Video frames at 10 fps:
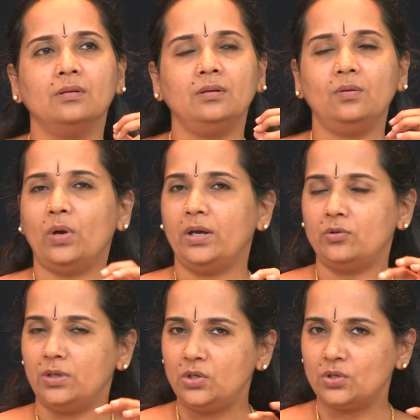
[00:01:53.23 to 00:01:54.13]
the wide
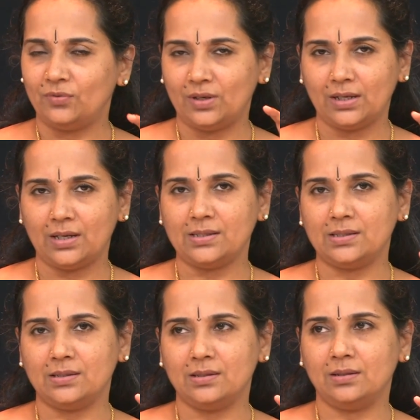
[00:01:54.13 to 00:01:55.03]
range of ragas
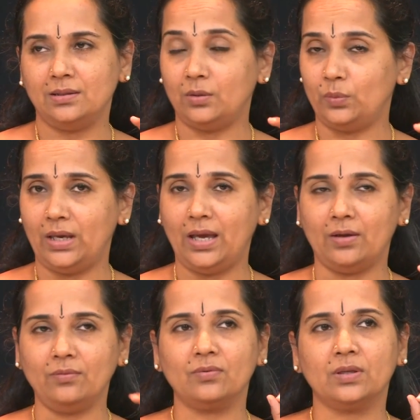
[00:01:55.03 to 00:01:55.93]
that we have